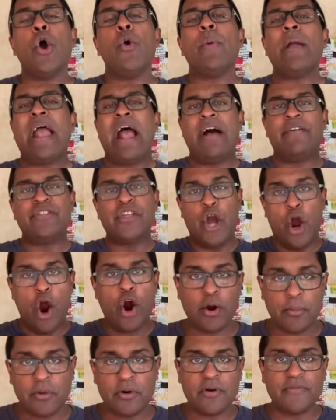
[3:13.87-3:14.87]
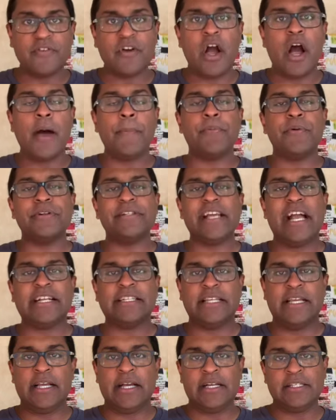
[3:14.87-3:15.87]
We have the armor of God
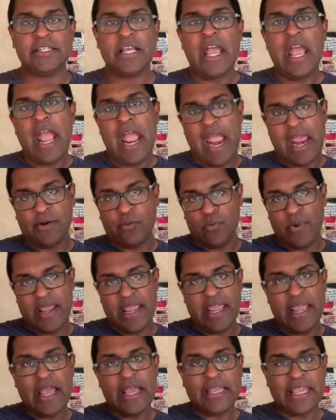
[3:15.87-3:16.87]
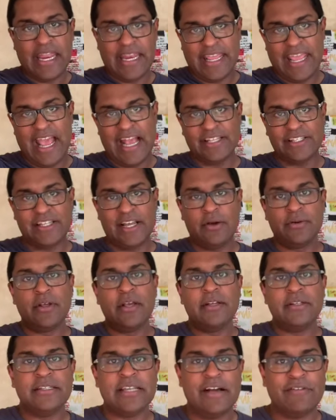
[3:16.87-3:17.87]
protecting us, and we can cast out
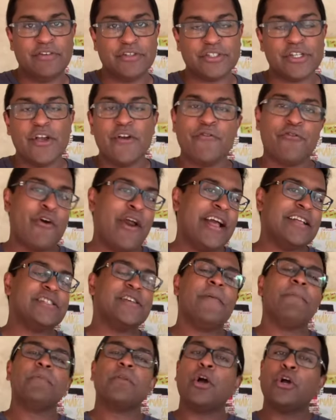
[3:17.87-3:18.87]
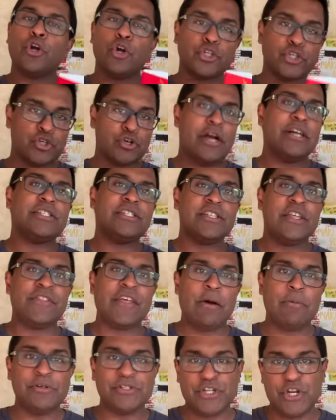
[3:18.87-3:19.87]
devils. Friends, trust
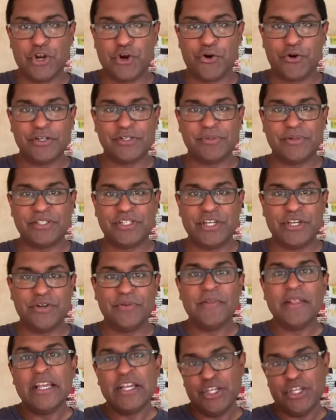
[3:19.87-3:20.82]
that was an encouragement to you.